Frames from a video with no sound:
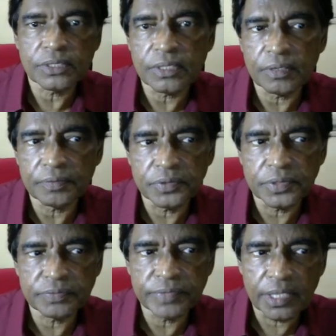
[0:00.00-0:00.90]
of
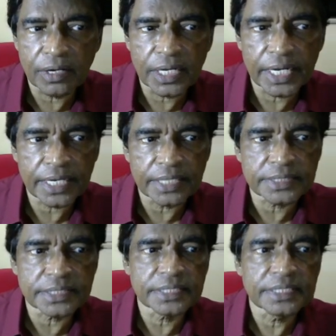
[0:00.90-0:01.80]
those without lung
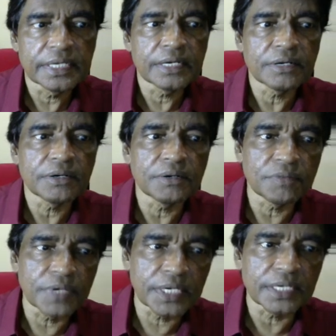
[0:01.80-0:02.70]
cancer
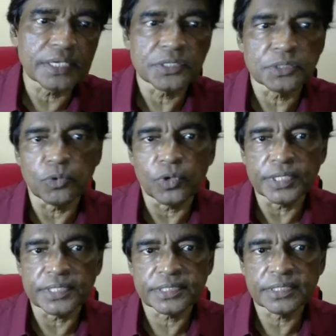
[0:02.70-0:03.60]
were
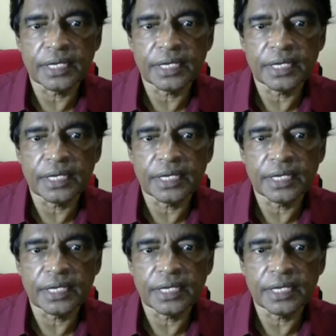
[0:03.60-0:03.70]
smokers?